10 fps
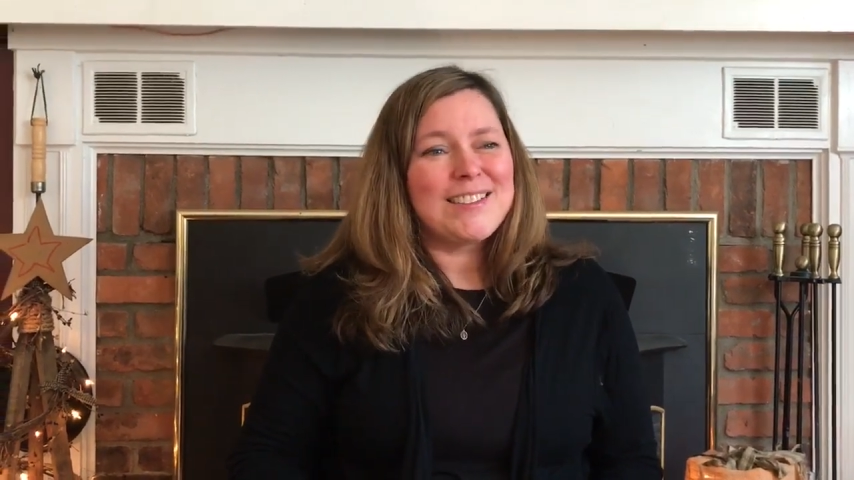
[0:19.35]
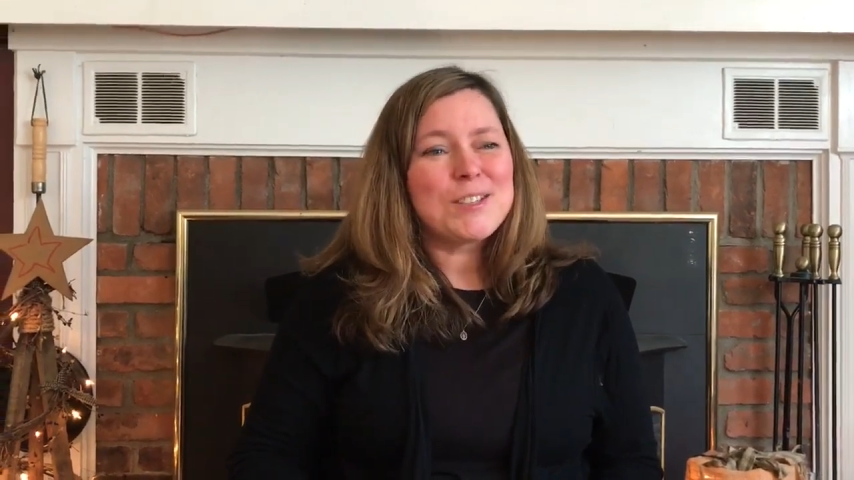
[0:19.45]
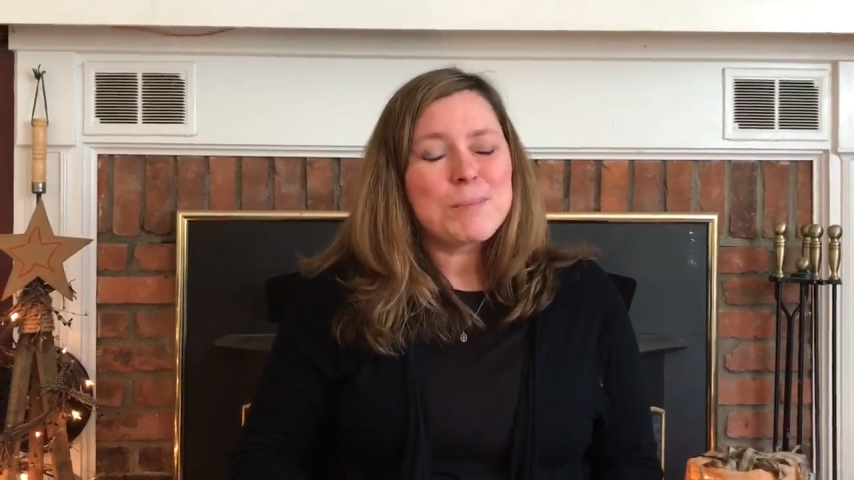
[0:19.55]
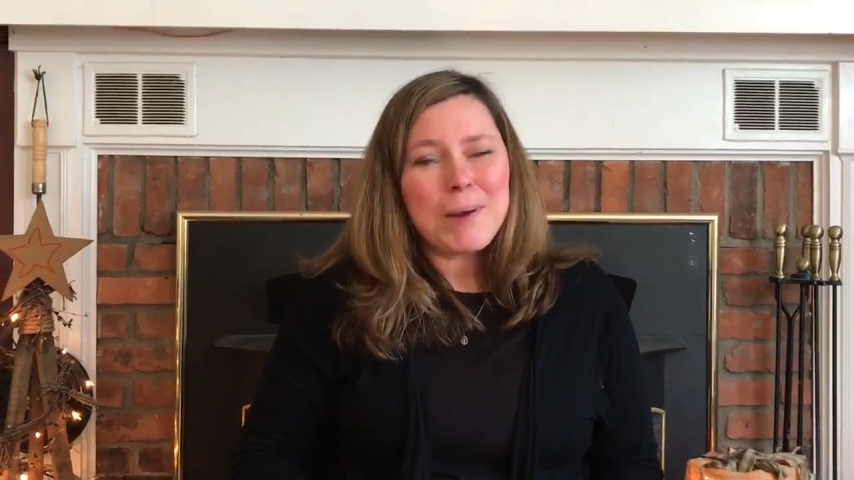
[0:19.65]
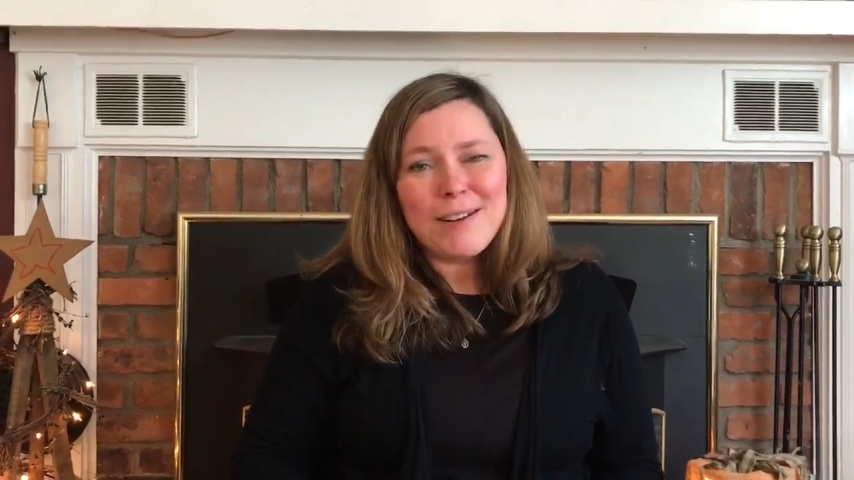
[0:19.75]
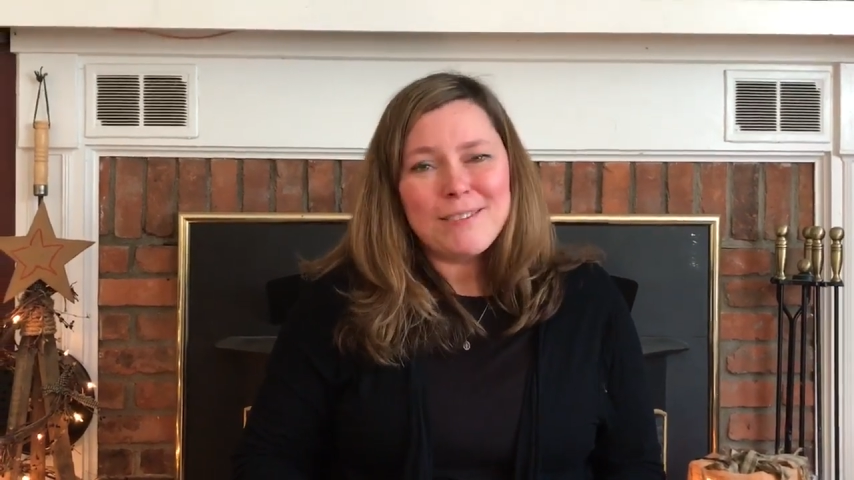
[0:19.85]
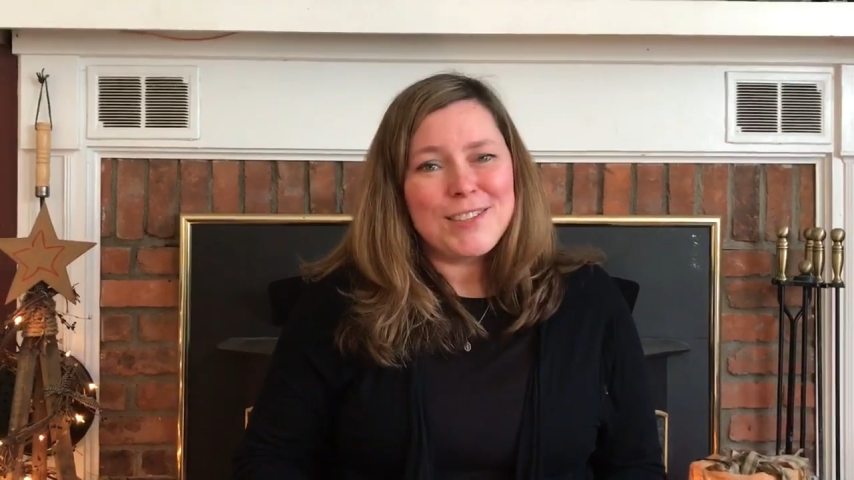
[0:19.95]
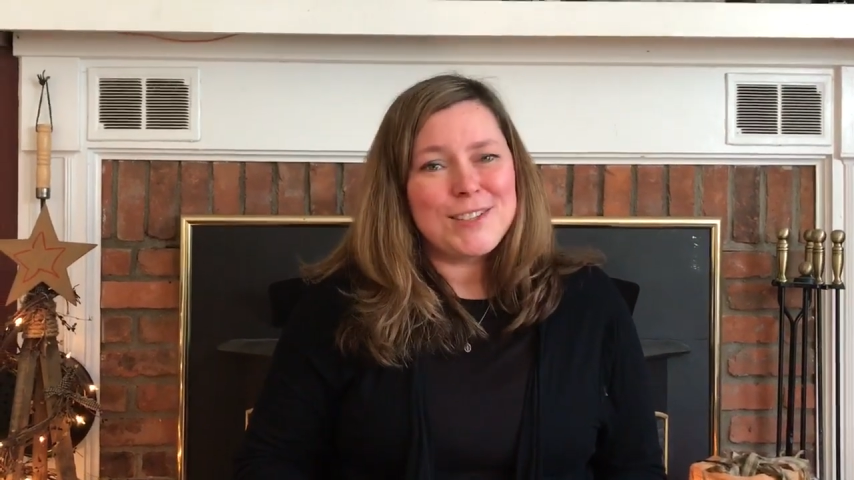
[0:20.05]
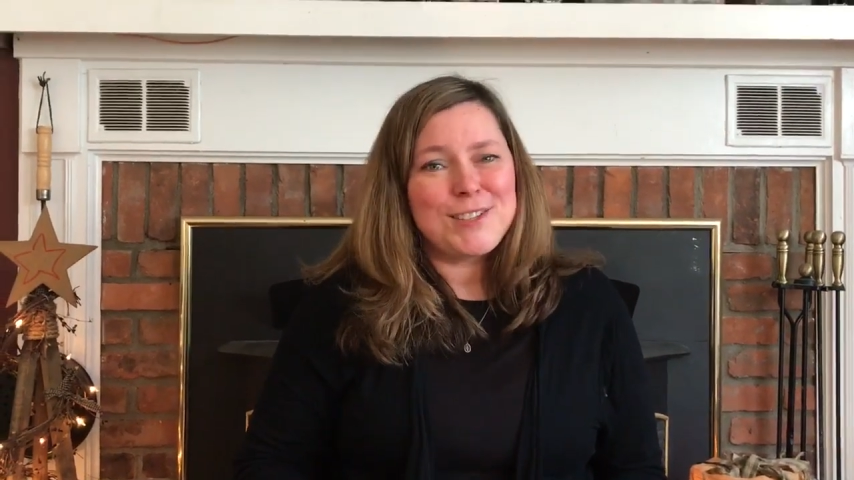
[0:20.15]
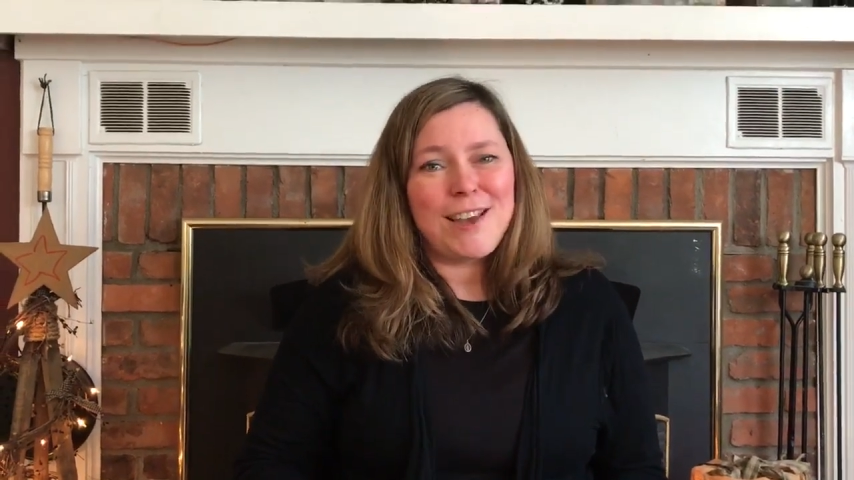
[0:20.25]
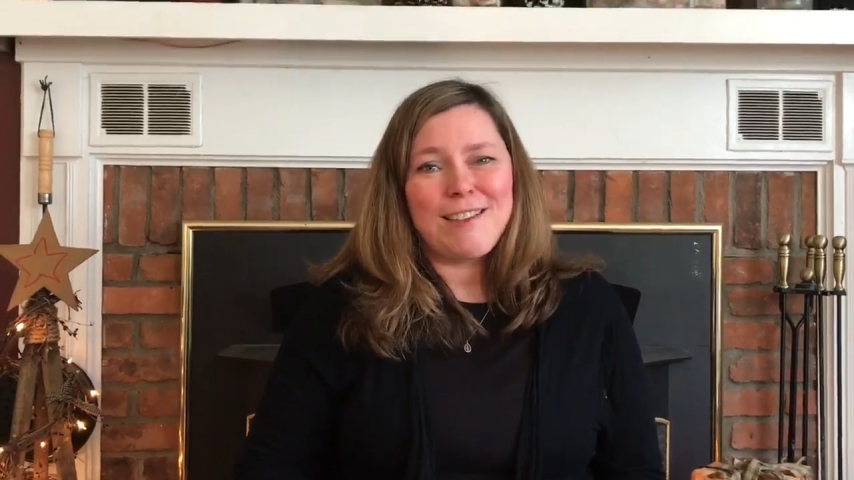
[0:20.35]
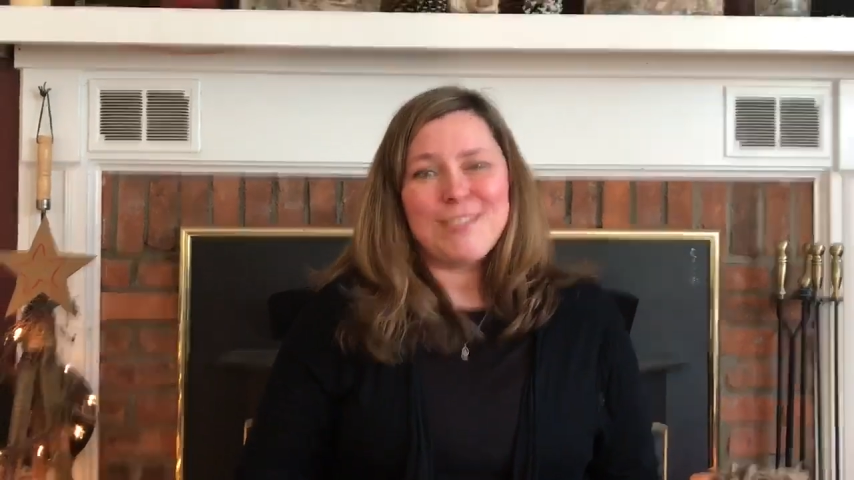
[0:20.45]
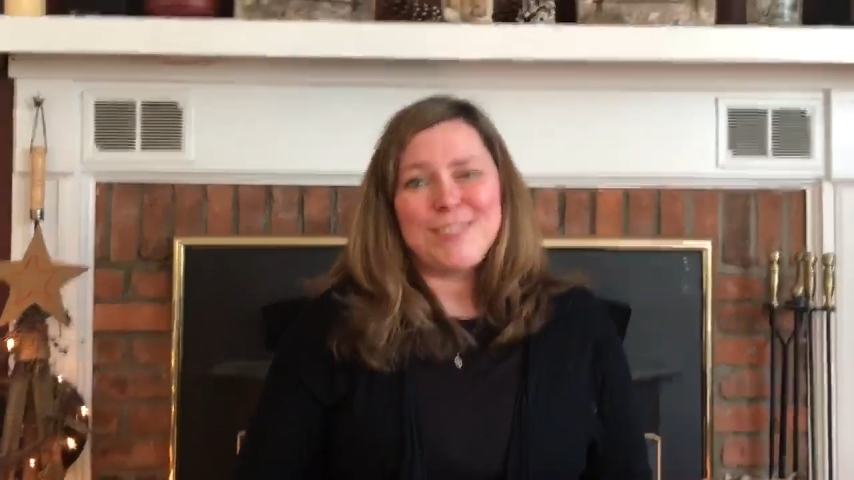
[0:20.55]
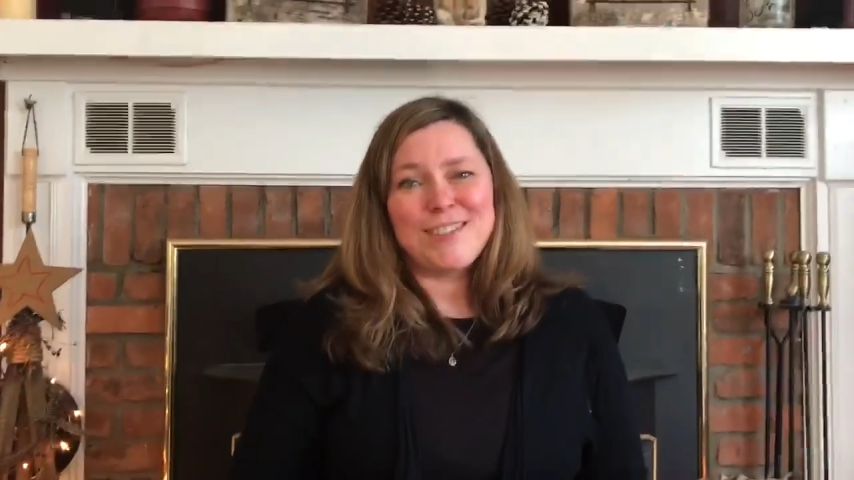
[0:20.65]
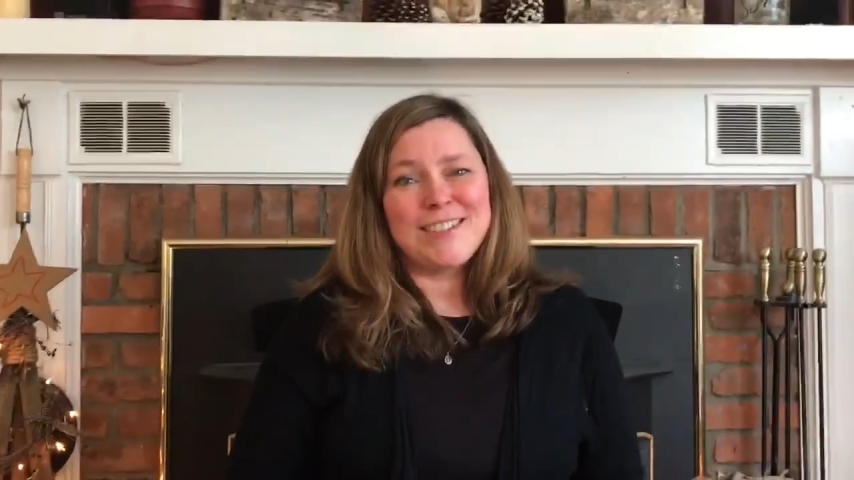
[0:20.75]
in spite of these
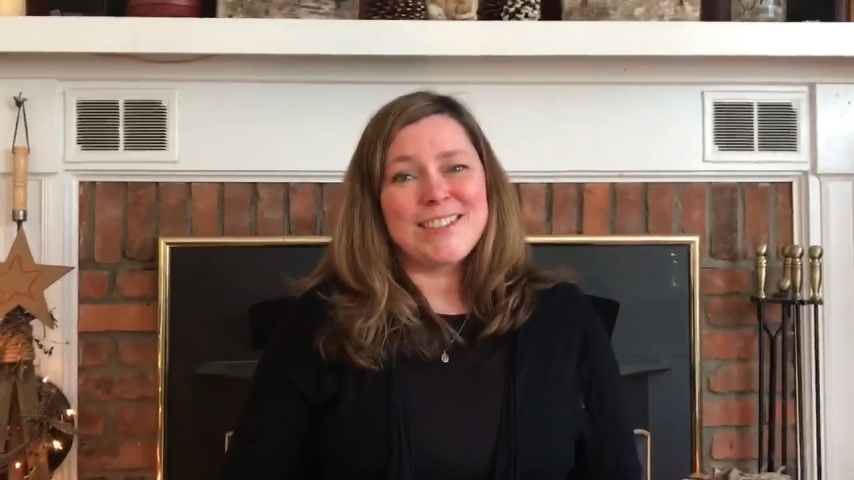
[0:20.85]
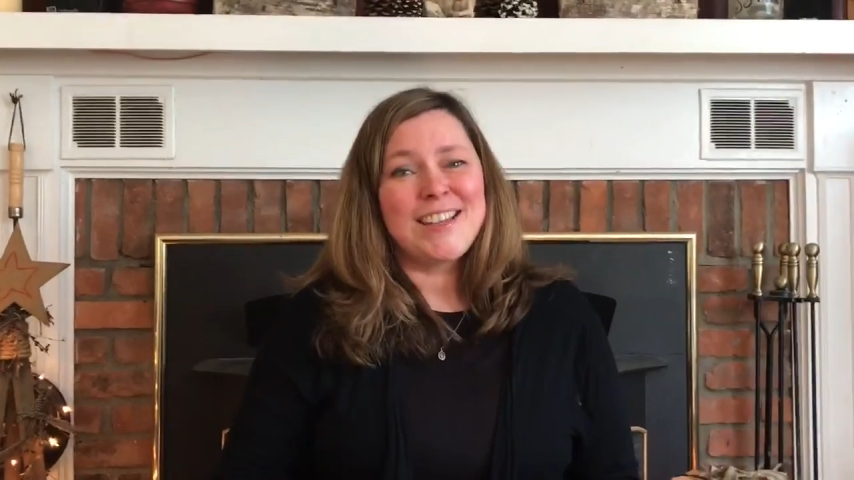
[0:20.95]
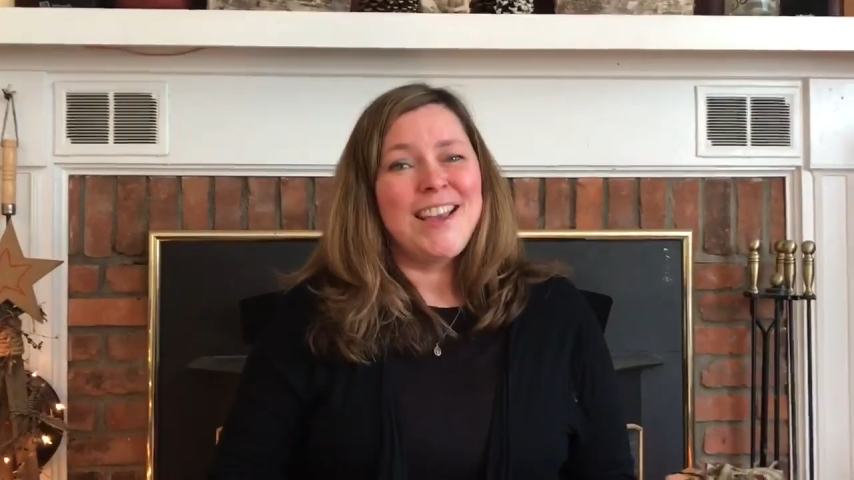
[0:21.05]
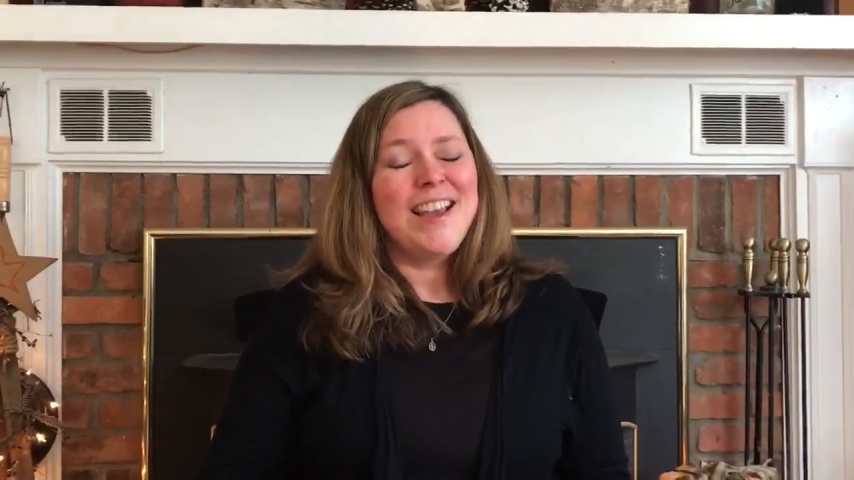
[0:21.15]
challenges,